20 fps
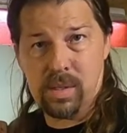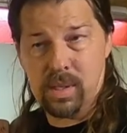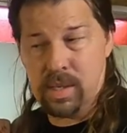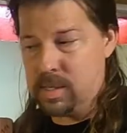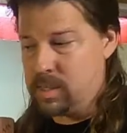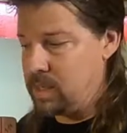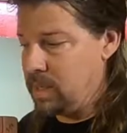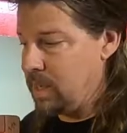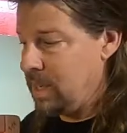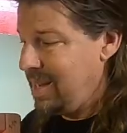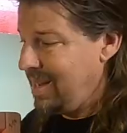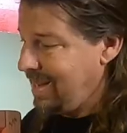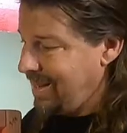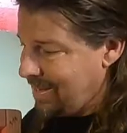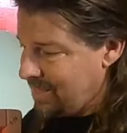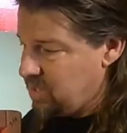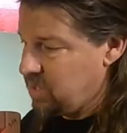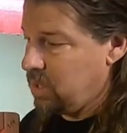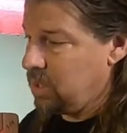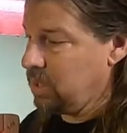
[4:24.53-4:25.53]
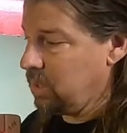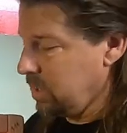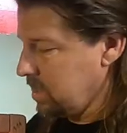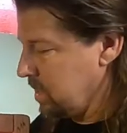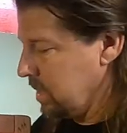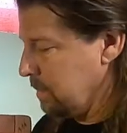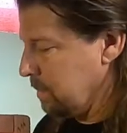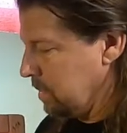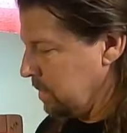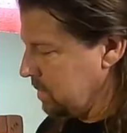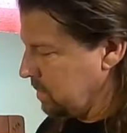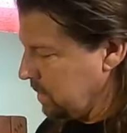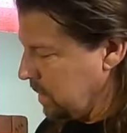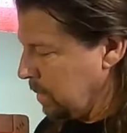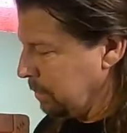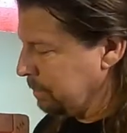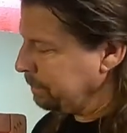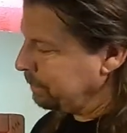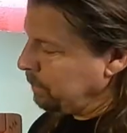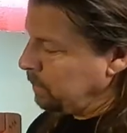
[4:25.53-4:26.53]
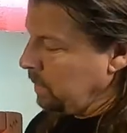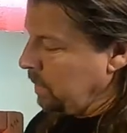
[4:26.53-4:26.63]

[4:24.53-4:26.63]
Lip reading: It's a good luck symbol. So